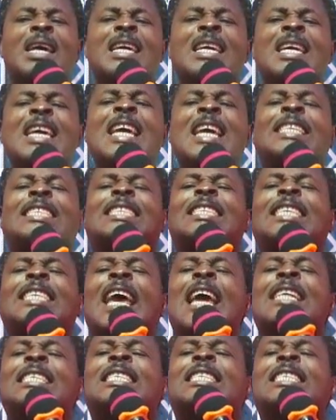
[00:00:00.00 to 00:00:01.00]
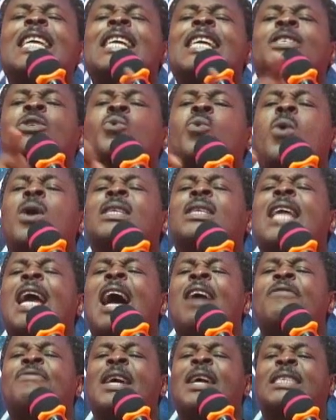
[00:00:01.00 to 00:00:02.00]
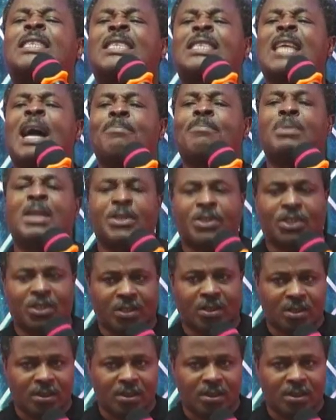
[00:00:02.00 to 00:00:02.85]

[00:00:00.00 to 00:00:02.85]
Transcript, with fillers: He changes what they have established.